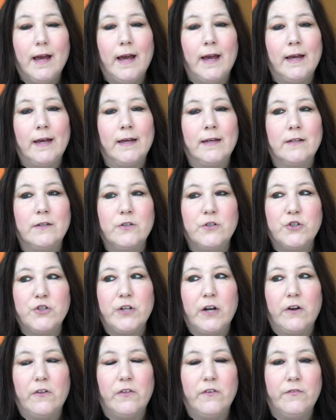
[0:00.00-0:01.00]
and
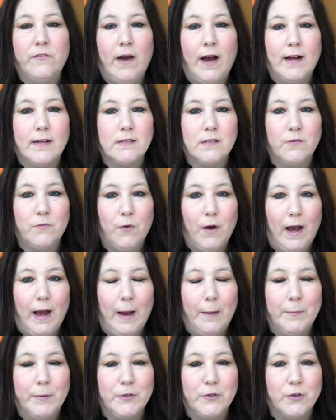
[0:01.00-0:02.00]
share the facts of what
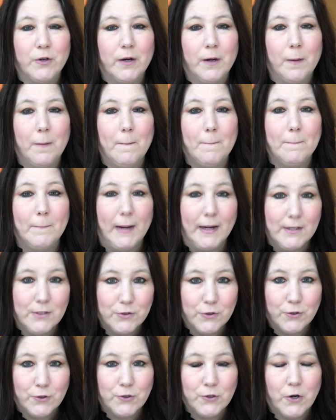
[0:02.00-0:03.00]
happened during my
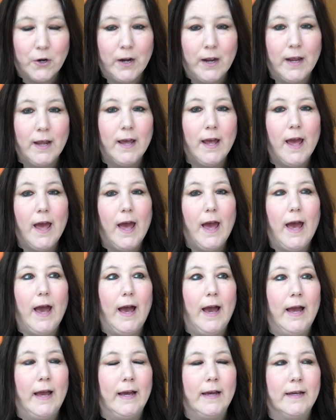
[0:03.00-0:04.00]
surgery
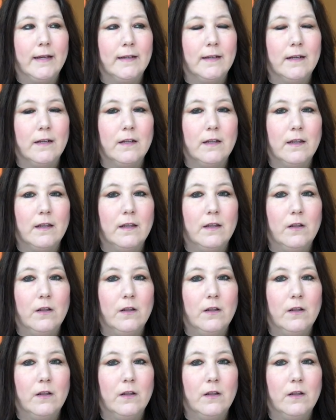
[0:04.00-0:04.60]
and